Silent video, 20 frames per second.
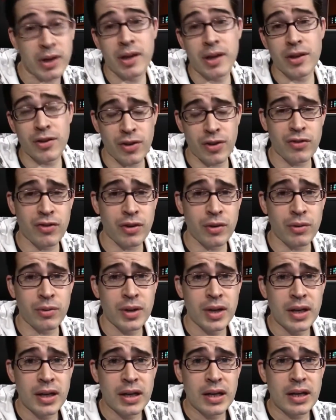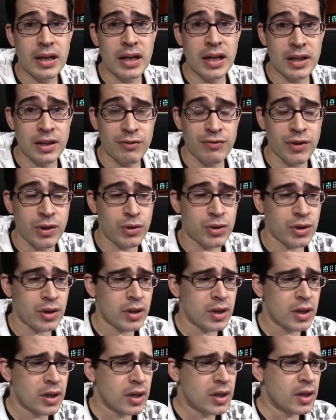run into this issue in the
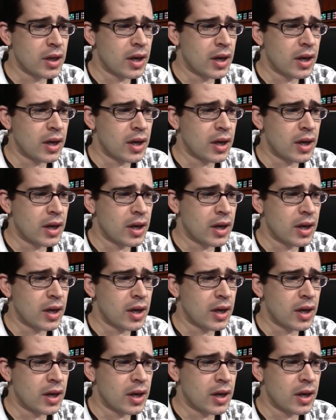future.